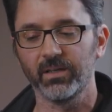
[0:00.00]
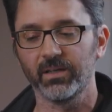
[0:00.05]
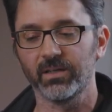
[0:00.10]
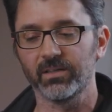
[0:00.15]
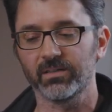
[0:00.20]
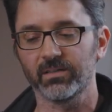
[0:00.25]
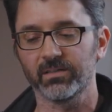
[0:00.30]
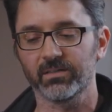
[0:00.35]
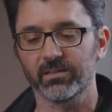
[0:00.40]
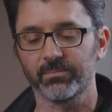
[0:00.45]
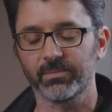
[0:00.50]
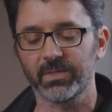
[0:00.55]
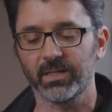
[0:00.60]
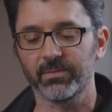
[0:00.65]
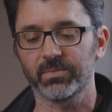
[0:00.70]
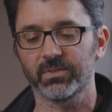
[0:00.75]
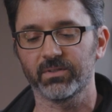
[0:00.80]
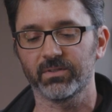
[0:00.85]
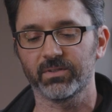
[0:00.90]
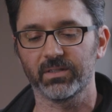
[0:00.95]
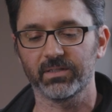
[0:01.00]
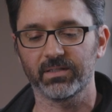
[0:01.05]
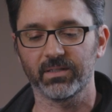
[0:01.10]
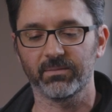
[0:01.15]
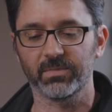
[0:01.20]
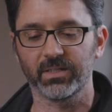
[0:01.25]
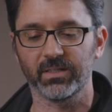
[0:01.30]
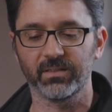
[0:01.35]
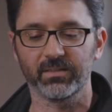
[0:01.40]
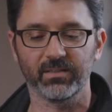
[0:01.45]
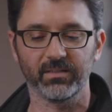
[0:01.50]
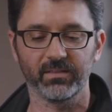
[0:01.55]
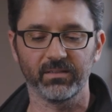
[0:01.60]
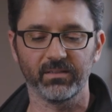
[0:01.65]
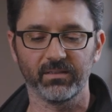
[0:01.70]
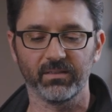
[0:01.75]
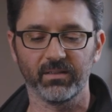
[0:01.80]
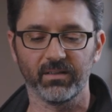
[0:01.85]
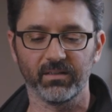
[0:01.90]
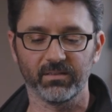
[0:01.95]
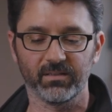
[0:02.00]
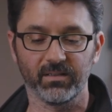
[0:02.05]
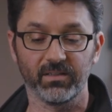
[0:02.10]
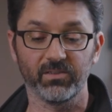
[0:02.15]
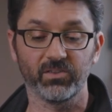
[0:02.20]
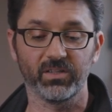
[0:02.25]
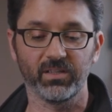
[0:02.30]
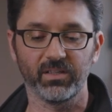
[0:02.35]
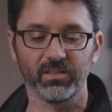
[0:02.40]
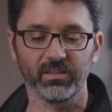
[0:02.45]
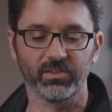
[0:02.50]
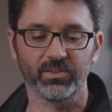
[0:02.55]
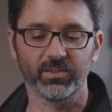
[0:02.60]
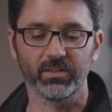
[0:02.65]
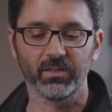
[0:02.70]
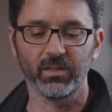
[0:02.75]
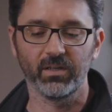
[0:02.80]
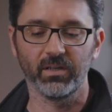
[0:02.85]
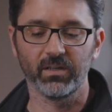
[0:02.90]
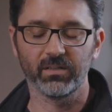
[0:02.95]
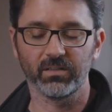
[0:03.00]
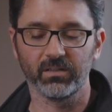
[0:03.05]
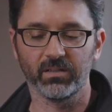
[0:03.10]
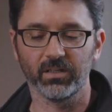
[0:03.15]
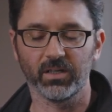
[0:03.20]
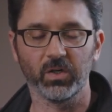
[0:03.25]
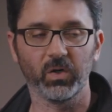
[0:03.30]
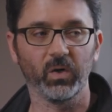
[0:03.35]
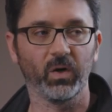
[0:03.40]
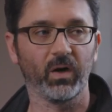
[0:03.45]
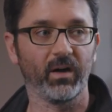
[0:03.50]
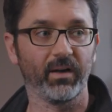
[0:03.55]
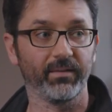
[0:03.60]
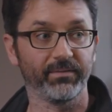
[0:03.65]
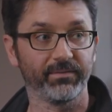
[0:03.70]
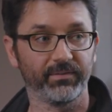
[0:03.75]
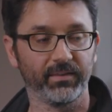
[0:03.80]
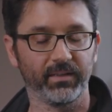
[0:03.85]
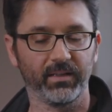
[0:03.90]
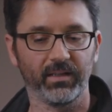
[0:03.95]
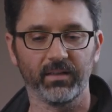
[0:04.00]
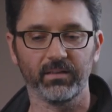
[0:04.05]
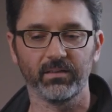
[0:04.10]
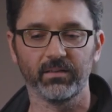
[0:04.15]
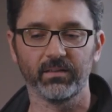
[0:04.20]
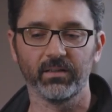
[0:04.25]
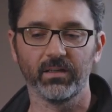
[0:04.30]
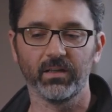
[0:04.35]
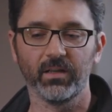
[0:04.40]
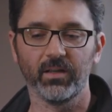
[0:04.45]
is that sometimes there's a temptation as engineers to go off and